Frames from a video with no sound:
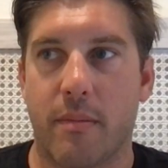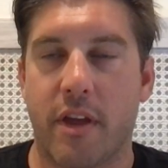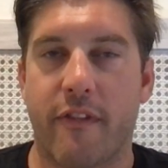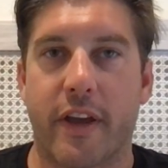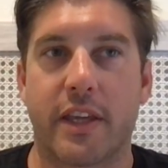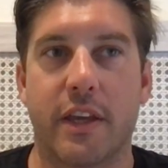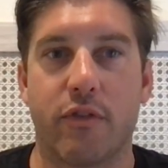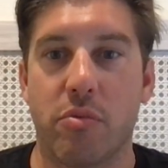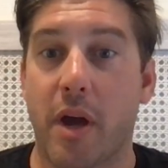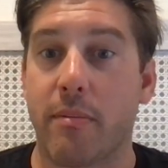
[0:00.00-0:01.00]
if I give
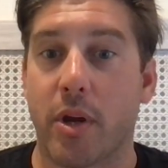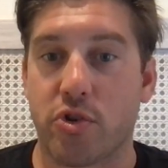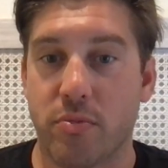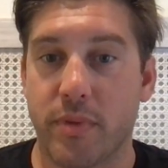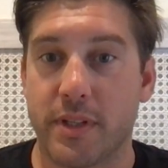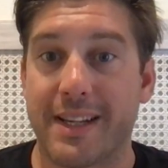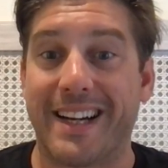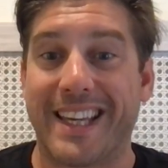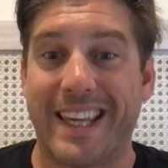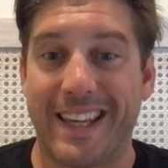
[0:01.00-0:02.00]
you my measurement
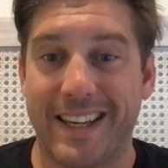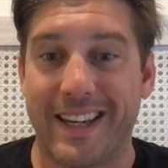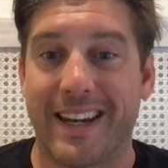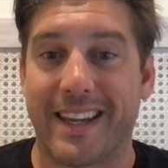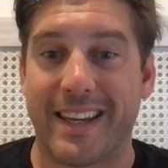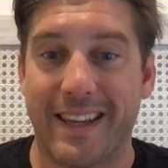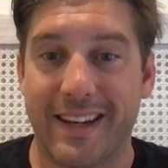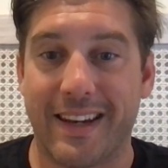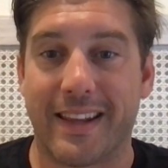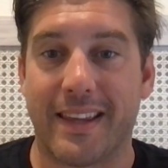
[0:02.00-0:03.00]
again and
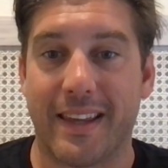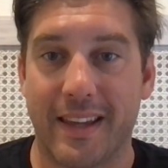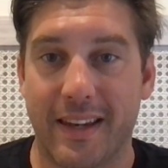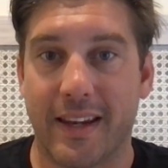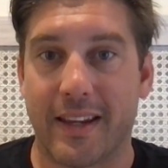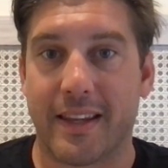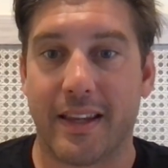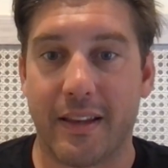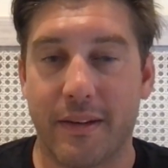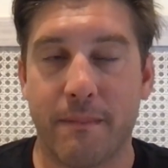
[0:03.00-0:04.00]
again and again and
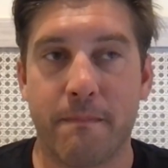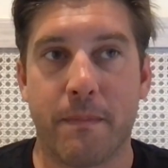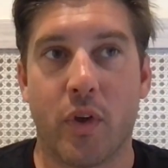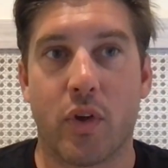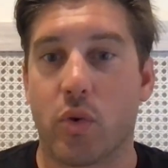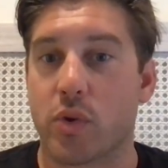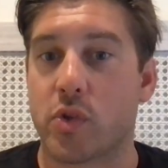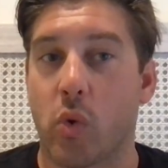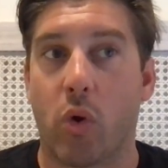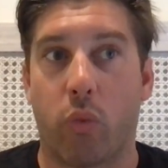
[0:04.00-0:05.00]
again, your
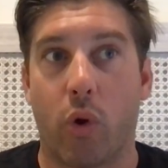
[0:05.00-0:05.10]
score